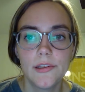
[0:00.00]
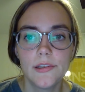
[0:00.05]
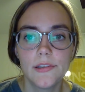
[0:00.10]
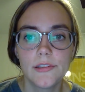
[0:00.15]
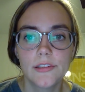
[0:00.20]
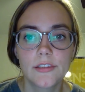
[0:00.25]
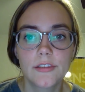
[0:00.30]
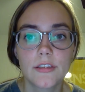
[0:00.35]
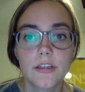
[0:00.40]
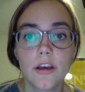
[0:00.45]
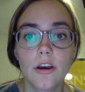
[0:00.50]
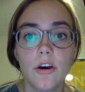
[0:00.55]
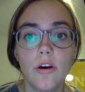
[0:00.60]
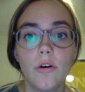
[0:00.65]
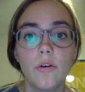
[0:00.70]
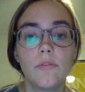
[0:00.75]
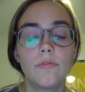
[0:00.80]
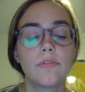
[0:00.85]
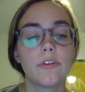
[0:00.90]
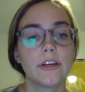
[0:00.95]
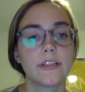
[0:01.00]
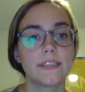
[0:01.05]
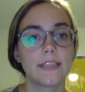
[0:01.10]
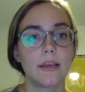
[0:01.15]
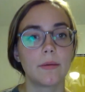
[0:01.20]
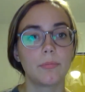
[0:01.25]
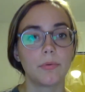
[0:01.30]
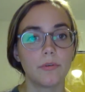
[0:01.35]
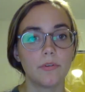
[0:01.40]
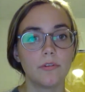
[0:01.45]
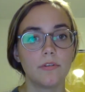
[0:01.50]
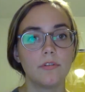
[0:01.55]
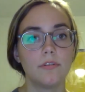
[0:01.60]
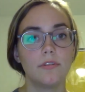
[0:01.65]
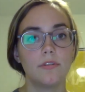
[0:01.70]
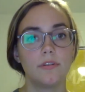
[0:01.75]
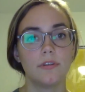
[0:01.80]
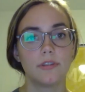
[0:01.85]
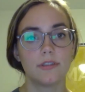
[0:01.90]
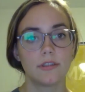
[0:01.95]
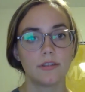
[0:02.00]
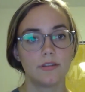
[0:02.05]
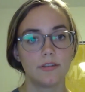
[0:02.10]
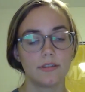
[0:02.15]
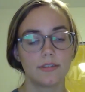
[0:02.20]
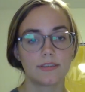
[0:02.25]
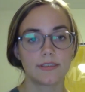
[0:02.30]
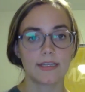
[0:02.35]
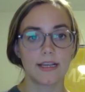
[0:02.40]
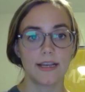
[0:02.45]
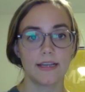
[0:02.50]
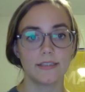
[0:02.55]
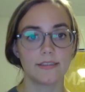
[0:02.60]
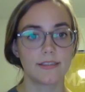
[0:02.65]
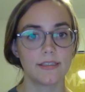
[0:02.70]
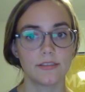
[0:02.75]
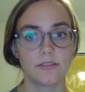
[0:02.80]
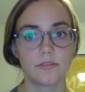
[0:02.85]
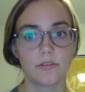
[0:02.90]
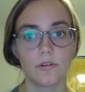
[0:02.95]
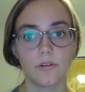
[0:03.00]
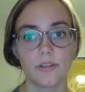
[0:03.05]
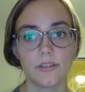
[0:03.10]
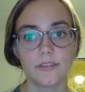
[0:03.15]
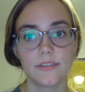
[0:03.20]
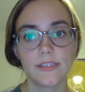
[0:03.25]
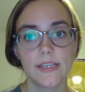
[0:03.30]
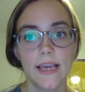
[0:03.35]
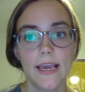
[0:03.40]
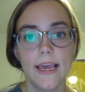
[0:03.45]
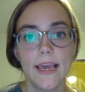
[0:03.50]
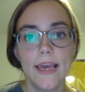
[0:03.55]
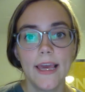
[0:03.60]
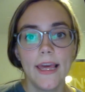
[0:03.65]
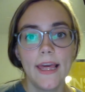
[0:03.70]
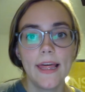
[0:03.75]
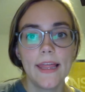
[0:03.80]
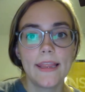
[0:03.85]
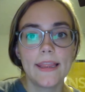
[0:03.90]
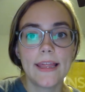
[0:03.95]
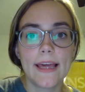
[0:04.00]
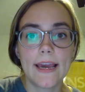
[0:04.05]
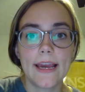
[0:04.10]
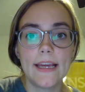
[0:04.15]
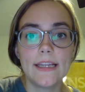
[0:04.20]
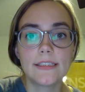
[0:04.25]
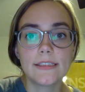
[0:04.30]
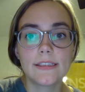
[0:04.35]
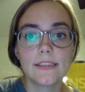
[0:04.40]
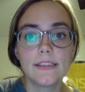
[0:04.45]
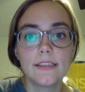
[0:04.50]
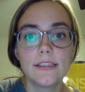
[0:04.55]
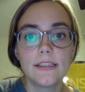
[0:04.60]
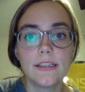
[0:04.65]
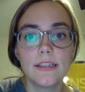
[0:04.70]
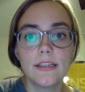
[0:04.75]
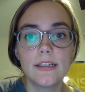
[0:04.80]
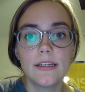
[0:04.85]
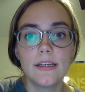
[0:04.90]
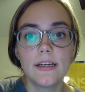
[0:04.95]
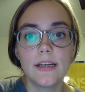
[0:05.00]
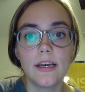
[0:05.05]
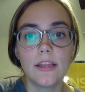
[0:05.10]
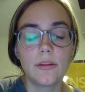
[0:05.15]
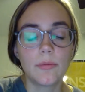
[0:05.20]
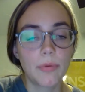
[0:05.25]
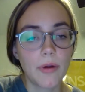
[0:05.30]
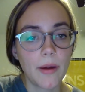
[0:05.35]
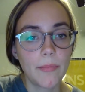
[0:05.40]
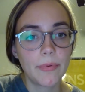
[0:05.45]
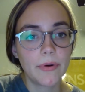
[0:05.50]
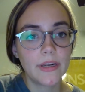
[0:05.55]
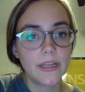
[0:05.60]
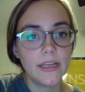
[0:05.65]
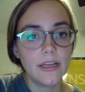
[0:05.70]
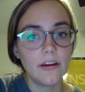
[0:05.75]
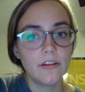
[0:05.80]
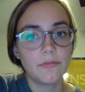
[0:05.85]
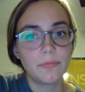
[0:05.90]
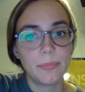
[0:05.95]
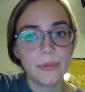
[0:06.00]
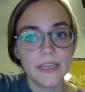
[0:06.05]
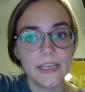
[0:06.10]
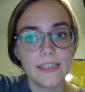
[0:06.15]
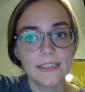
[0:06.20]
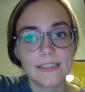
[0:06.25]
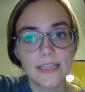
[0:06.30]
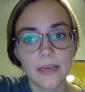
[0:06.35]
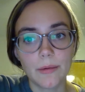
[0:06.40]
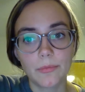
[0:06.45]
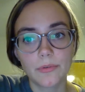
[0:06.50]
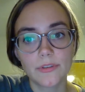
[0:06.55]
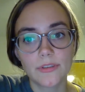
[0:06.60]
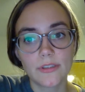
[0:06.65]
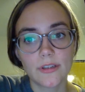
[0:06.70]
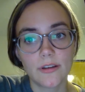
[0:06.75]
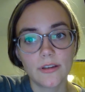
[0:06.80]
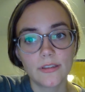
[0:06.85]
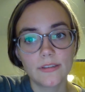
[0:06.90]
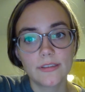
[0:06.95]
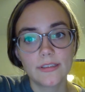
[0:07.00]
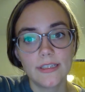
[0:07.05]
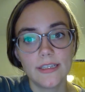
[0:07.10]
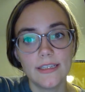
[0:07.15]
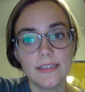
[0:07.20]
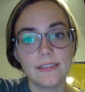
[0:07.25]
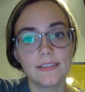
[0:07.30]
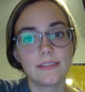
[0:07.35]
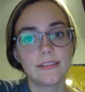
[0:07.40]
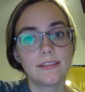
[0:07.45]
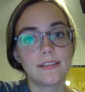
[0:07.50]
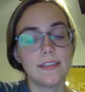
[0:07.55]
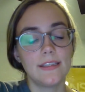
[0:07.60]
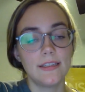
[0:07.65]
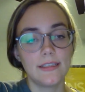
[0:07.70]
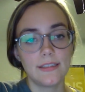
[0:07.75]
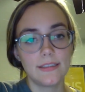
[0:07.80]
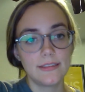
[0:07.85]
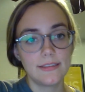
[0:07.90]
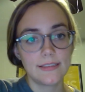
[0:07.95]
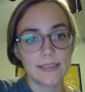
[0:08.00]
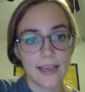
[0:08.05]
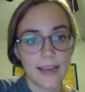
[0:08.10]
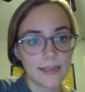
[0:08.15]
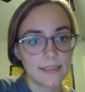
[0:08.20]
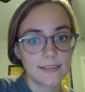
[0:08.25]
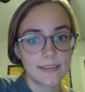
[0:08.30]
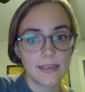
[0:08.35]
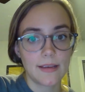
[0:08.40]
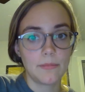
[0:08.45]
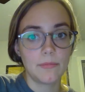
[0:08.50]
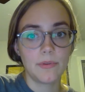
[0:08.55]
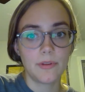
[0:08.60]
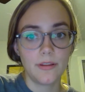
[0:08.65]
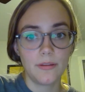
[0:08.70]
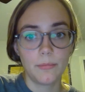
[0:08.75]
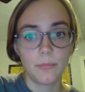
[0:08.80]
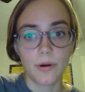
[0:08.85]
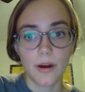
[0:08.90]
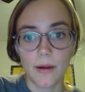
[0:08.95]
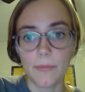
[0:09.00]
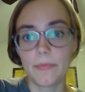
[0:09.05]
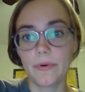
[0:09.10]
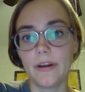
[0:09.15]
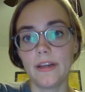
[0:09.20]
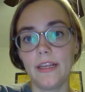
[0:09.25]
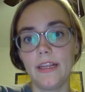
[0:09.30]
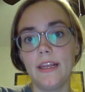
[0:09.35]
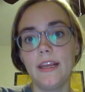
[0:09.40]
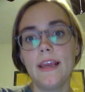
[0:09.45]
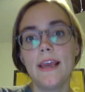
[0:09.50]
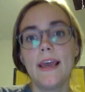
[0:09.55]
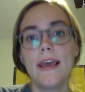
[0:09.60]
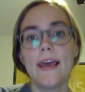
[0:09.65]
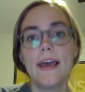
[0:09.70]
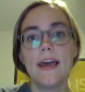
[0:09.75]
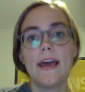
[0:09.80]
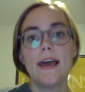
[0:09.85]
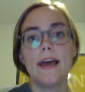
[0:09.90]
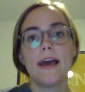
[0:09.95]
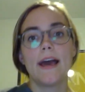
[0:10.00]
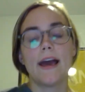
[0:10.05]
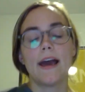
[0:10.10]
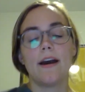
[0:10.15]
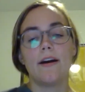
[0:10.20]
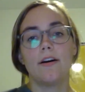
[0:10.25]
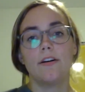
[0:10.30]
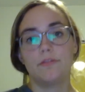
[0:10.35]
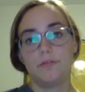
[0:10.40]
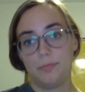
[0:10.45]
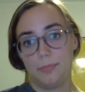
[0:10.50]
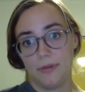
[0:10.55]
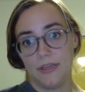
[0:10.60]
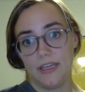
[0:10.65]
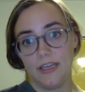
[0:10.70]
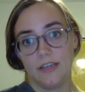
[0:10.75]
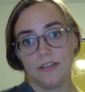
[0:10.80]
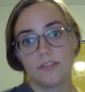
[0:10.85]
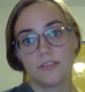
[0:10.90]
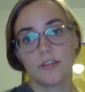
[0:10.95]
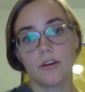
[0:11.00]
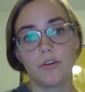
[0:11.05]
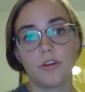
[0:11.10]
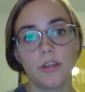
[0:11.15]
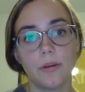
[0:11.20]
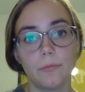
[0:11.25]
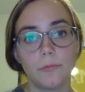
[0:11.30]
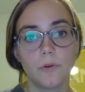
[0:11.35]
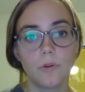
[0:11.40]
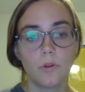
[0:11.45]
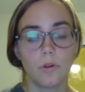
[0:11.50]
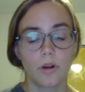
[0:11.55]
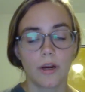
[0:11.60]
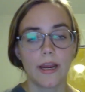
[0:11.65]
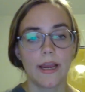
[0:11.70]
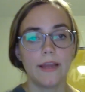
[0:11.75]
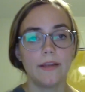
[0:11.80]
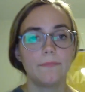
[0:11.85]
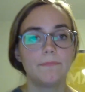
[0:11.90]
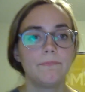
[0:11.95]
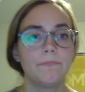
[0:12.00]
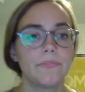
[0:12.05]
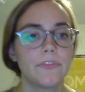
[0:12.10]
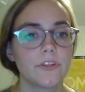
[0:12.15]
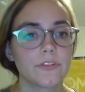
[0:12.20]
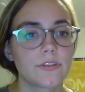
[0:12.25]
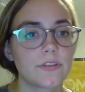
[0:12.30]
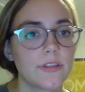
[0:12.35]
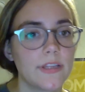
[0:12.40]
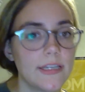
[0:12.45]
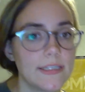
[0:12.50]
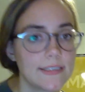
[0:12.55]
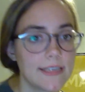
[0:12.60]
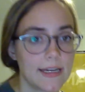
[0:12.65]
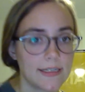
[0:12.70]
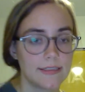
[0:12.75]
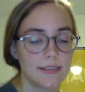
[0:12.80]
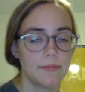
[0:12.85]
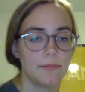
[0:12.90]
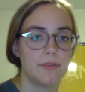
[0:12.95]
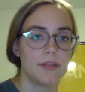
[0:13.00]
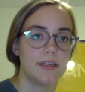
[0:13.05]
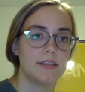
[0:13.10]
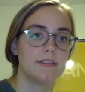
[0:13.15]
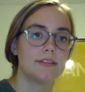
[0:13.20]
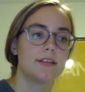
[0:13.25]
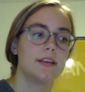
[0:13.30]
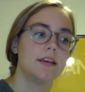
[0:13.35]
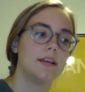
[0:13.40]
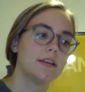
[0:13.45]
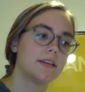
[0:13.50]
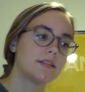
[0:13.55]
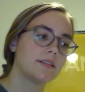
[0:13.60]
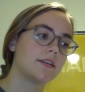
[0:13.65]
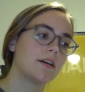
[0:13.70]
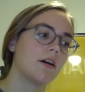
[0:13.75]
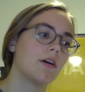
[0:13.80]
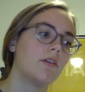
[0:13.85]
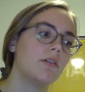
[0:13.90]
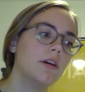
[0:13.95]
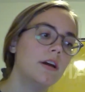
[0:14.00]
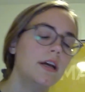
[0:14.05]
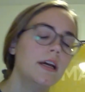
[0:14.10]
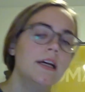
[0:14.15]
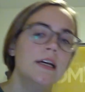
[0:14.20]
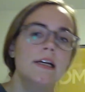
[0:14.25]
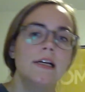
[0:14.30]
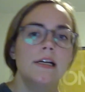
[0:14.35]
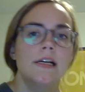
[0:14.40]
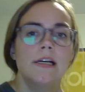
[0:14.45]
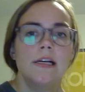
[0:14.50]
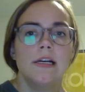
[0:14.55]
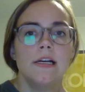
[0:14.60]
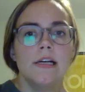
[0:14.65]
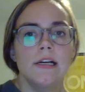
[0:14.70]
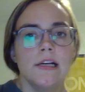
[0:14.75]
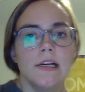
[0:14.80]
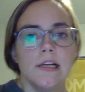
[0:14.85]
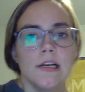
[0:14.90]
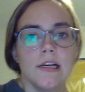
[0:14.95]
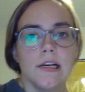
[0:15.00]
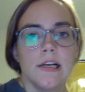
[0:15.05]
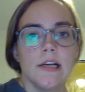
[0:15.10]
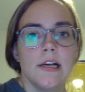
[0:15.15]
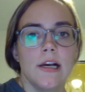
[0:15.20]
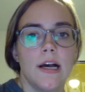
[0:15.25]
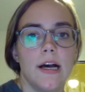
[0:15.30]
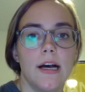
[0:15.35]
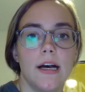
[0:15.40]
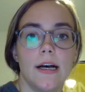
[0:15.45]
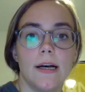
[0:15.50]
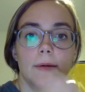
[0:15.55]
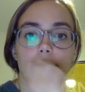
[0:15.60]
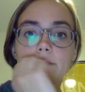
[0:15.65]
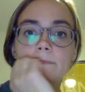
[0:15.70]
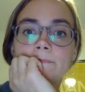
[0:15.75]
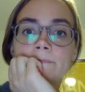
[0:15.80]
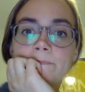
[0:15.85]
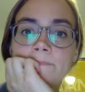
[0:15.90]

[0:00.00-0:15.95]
So, for example, science has told us that the property of being table salt is the exact same property of being sodium chloride. Those are the exact same things. So, to